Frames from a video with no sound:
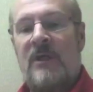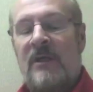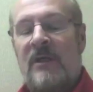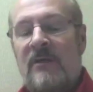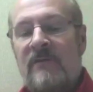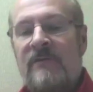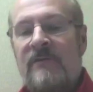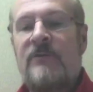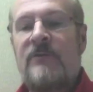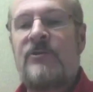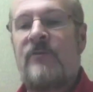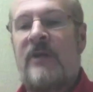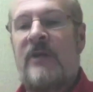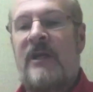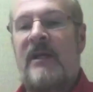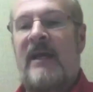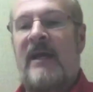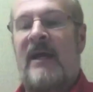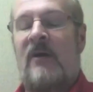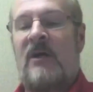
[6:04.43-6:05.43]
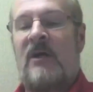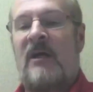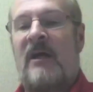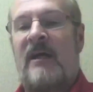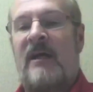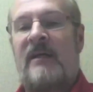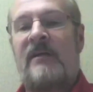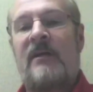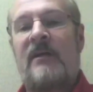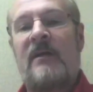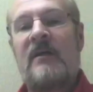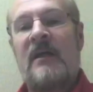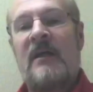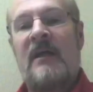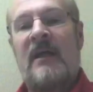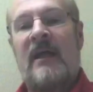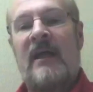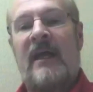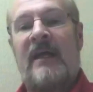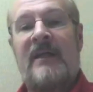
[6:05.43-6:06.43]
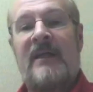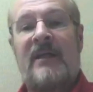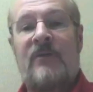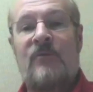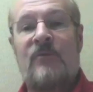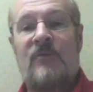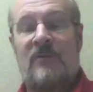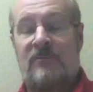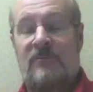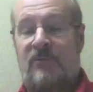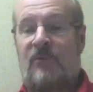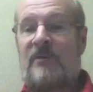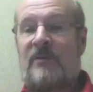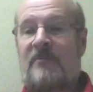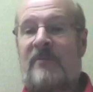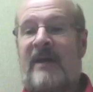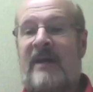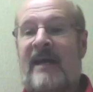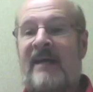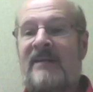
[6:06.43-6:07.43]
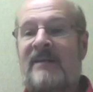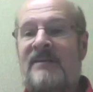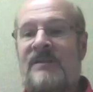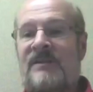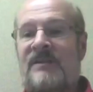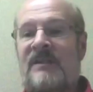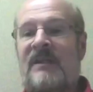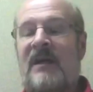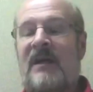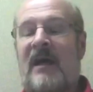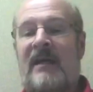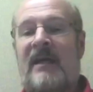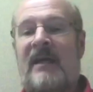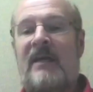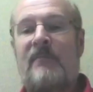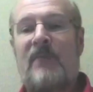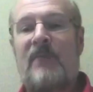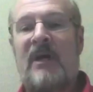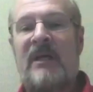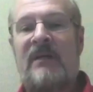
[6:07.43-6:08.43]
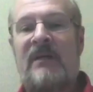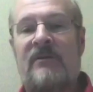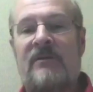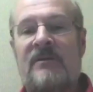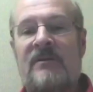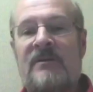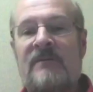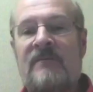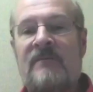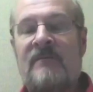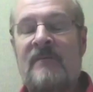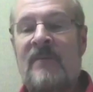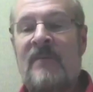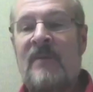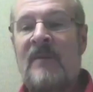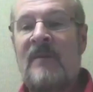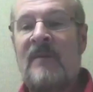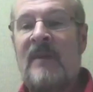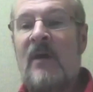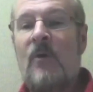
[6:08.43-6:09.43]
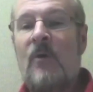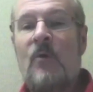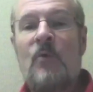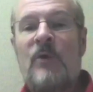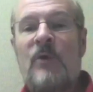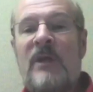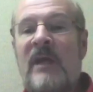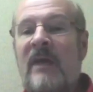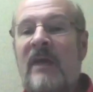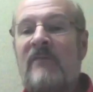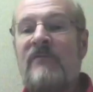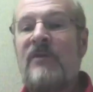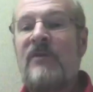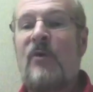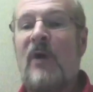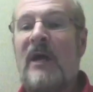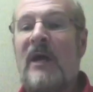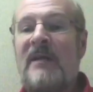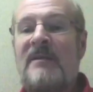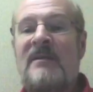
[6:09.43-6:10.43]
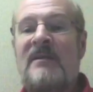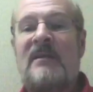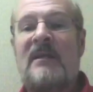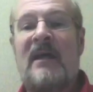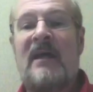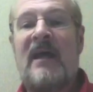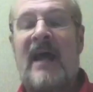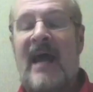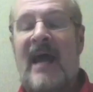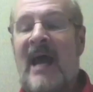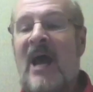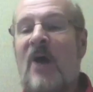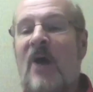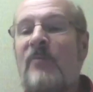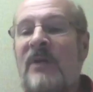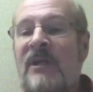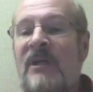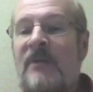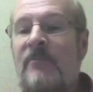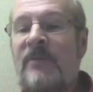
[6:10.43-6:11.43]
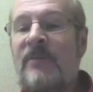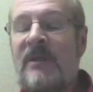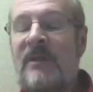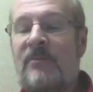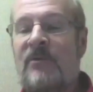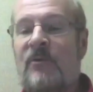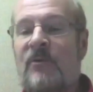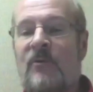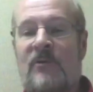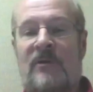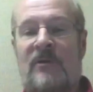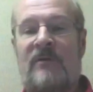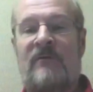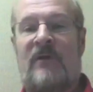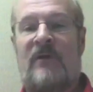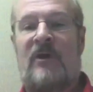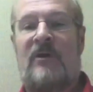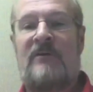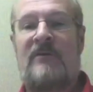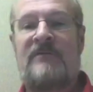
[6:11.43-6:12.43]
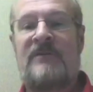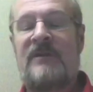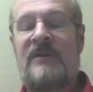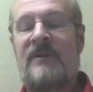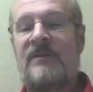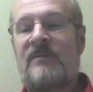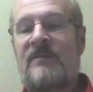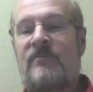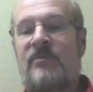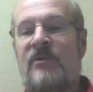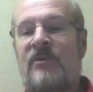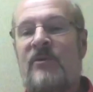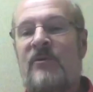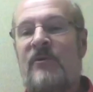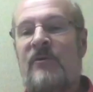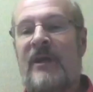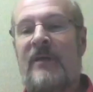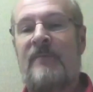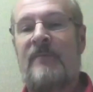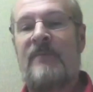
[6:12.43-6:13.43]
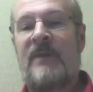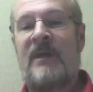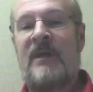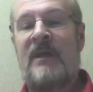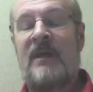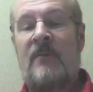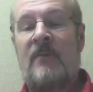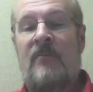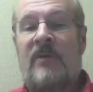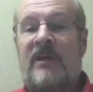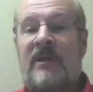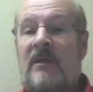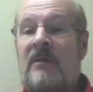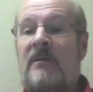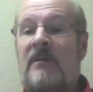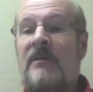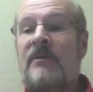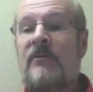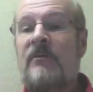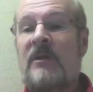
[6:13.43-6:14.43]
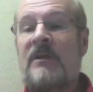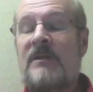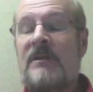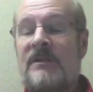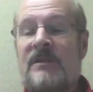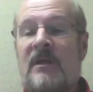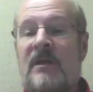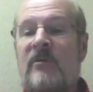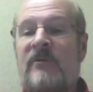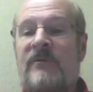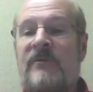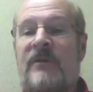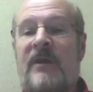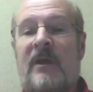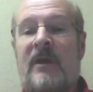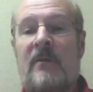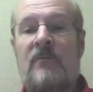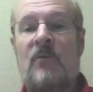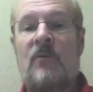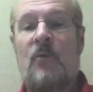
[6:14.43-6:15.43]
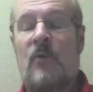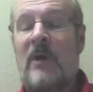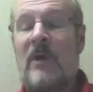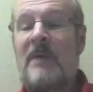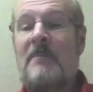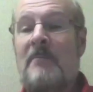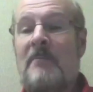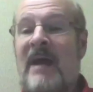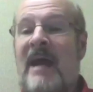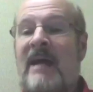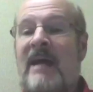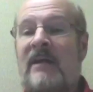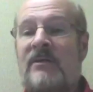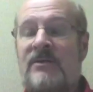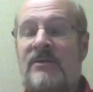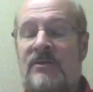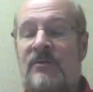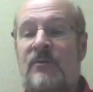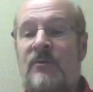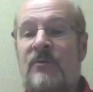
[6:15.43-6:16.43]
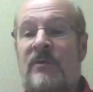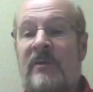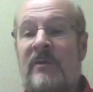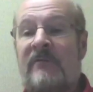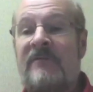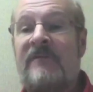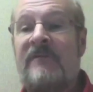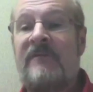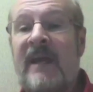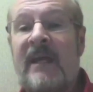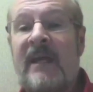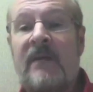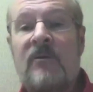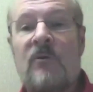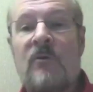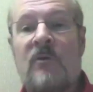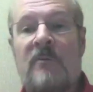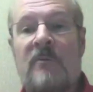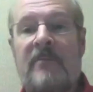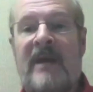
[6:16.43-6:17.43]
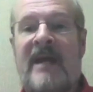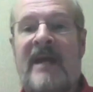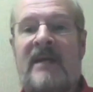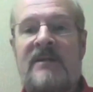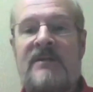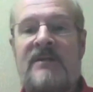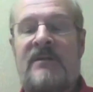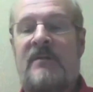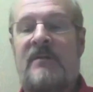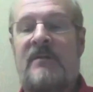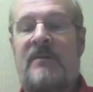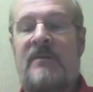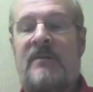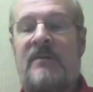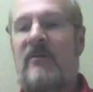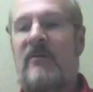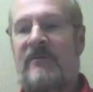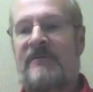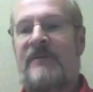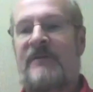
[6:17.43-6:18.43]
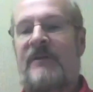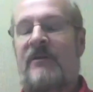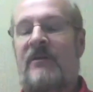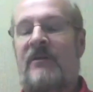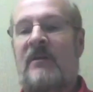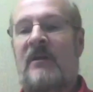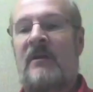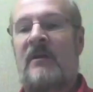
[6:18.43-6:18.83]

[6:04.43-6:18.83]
infiltrate Al Qaeda and then report back to CIA minders. Now, we have no idea how many people were involved in this program, but clearly some of them went back to the fight or back to the battlefield